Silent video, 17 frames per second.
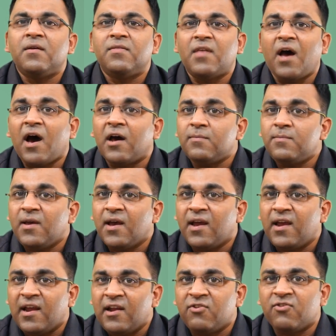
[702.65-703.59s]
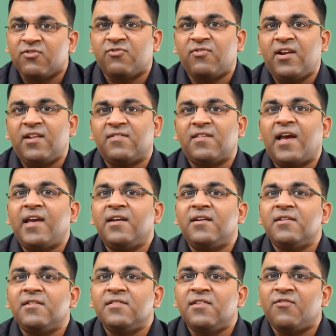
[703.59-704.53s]
the RBI interest rate
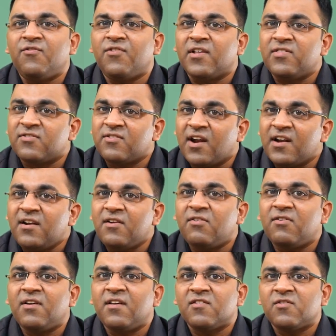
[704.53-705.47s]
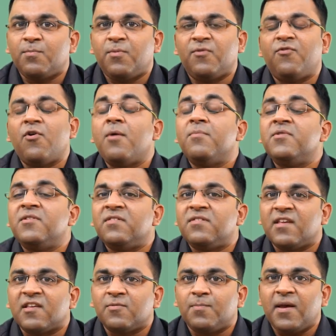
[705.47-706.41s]
cycle, the fund's credit risk,
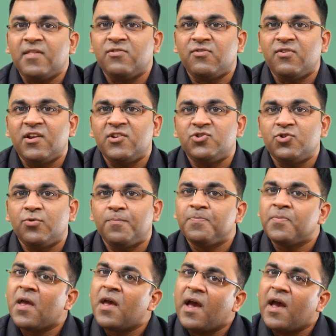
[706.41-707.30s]
performance, expense ratio,